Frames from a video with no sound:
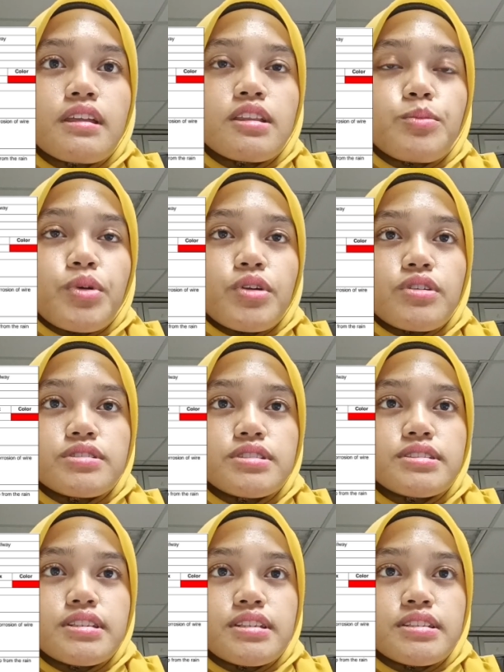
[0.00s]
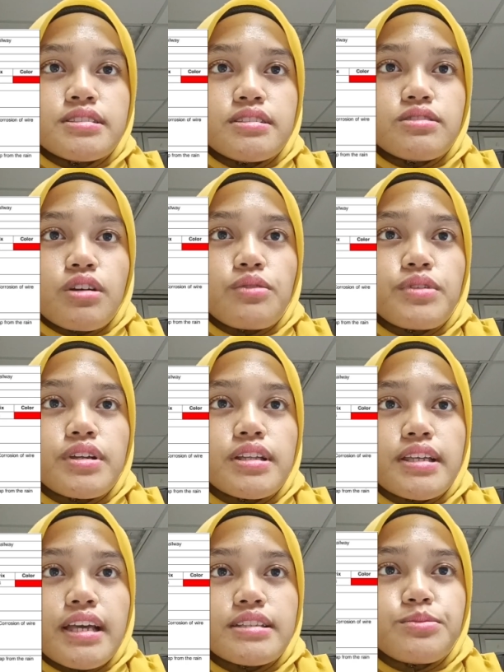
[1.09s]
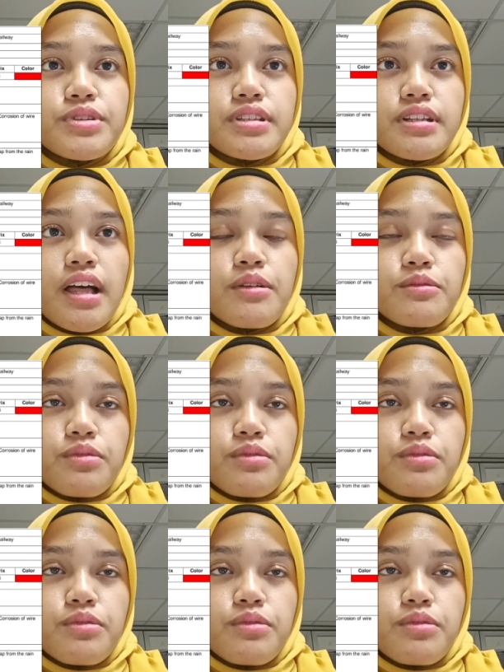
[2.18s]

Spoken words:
The prognosis is the soffit gets brittle and